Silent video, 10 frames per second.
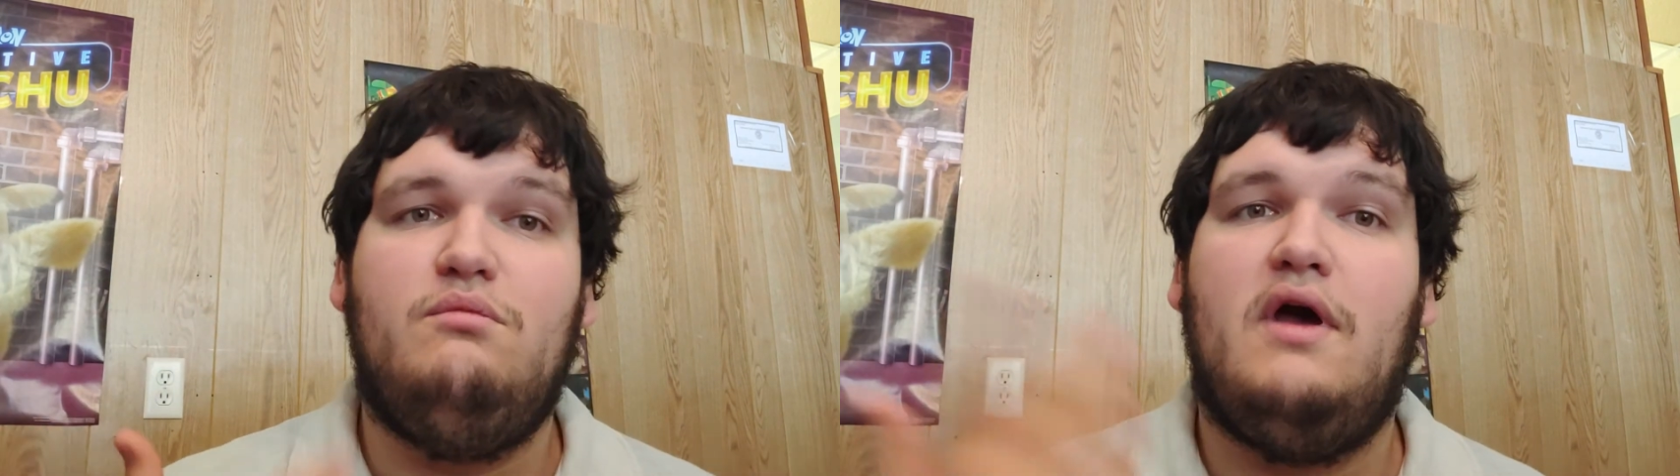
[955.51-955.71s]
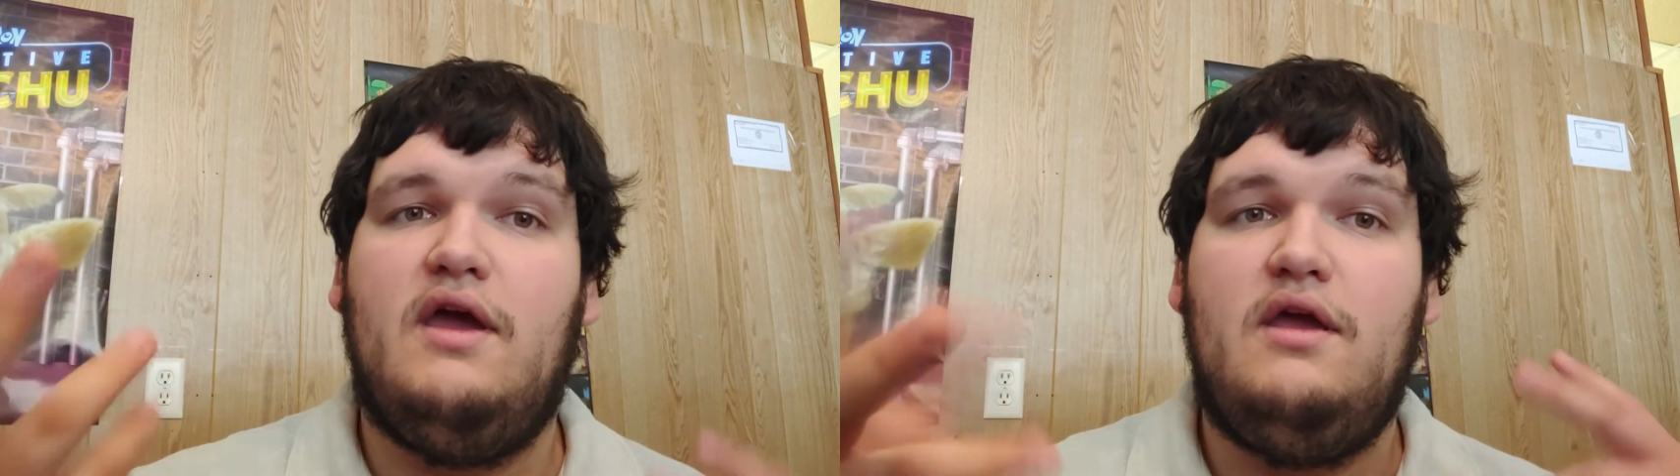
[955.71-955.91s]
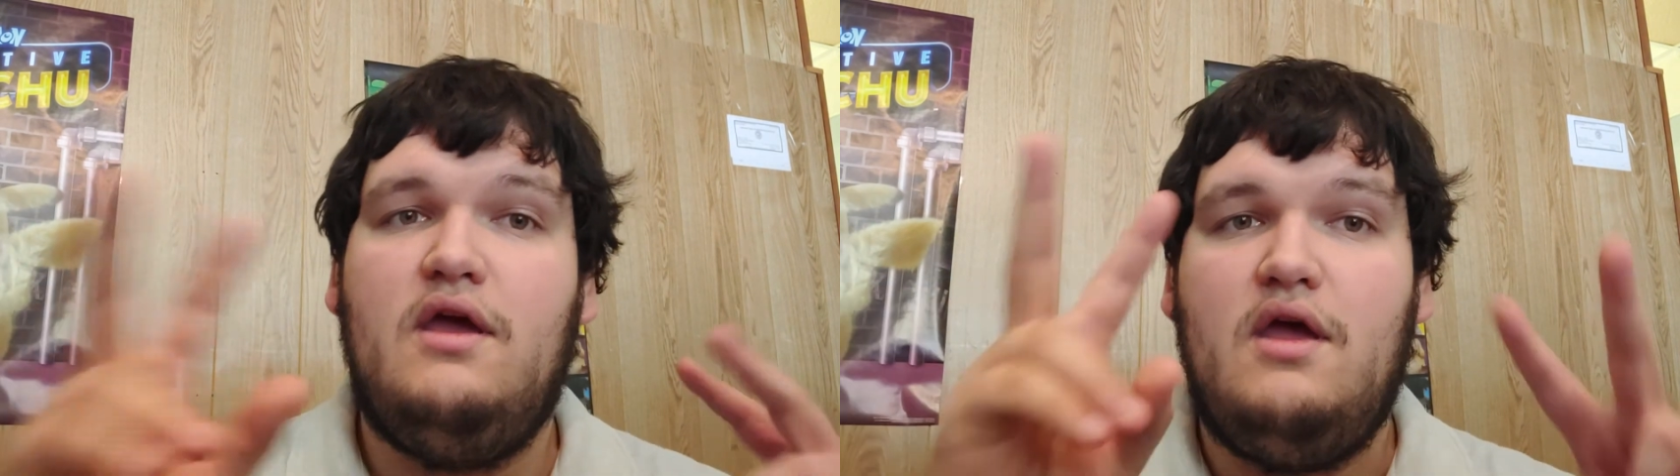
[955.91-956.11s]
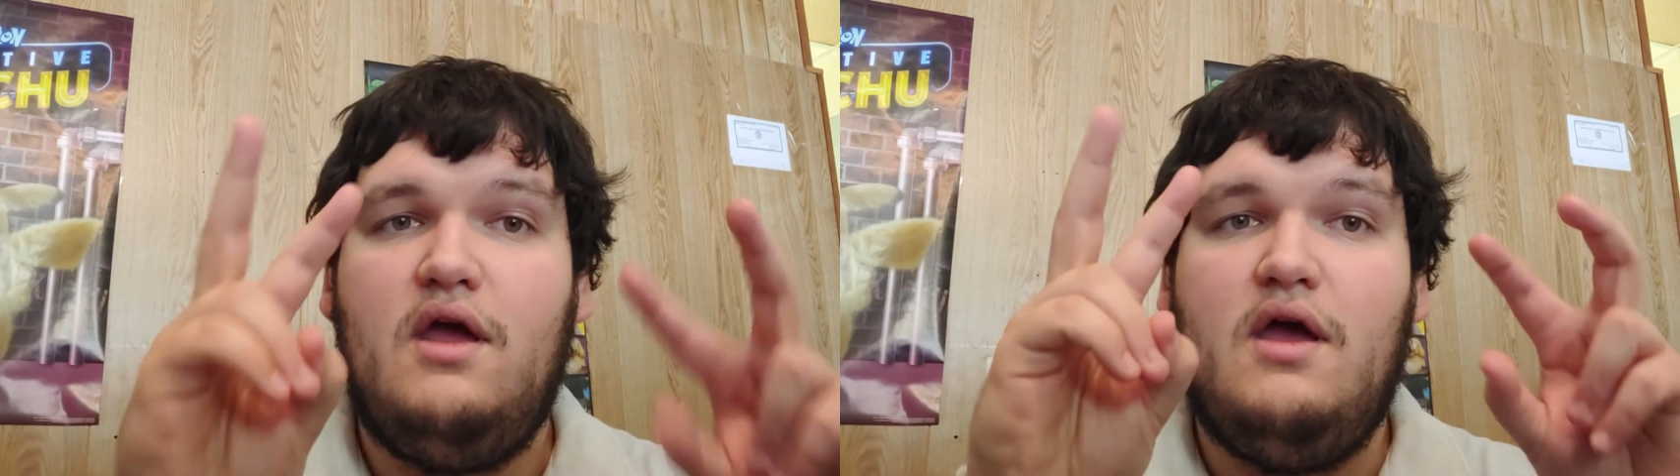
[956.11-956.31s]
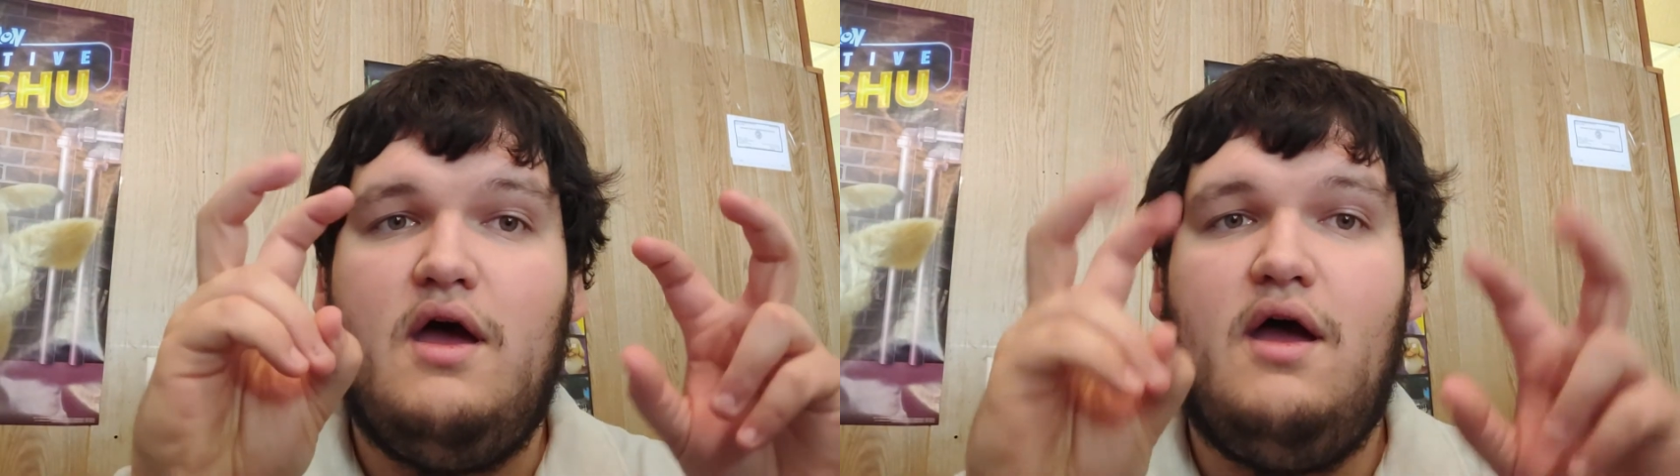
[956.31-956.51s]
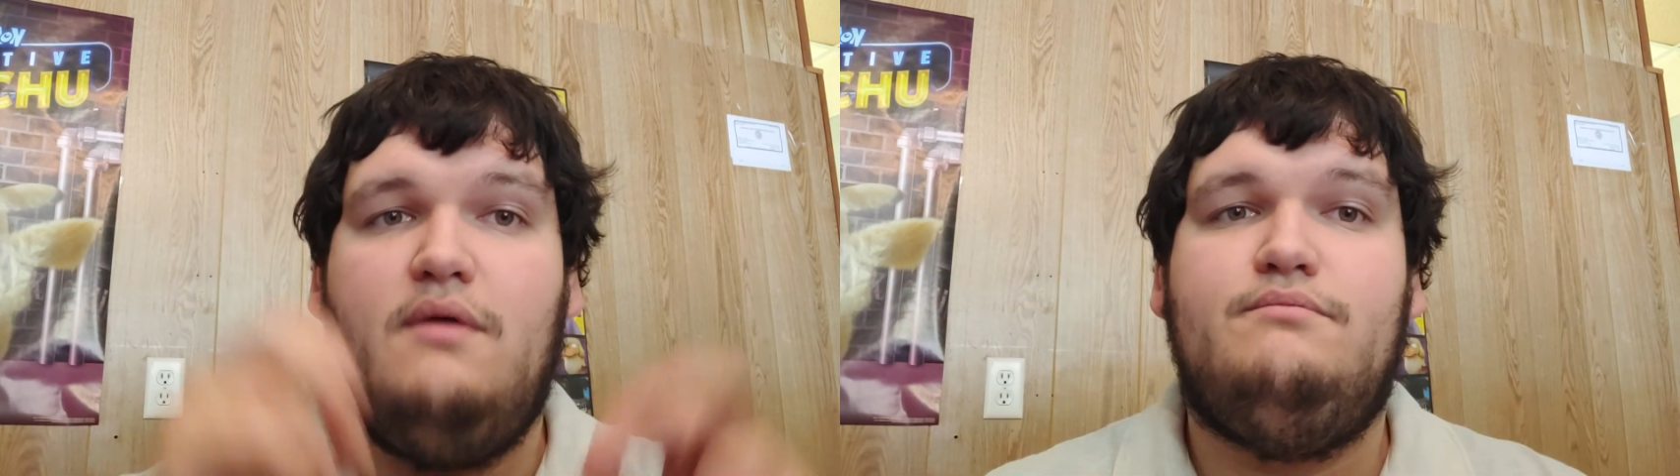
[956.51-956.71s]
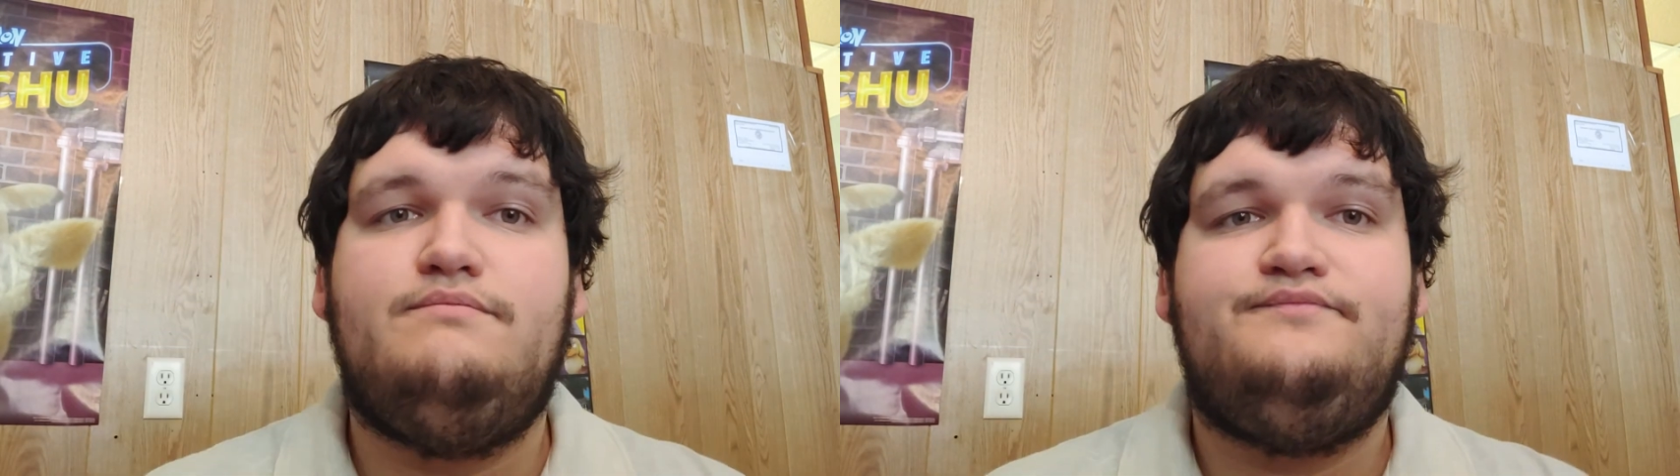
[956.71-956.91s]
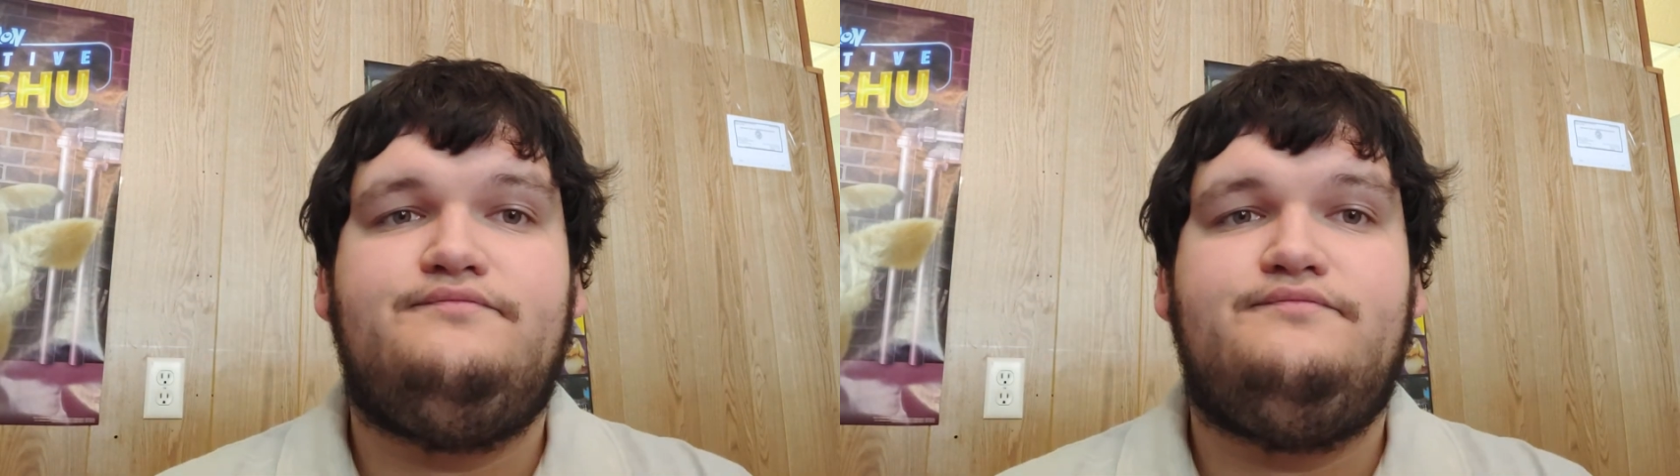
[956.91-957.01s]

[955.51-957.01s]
my um,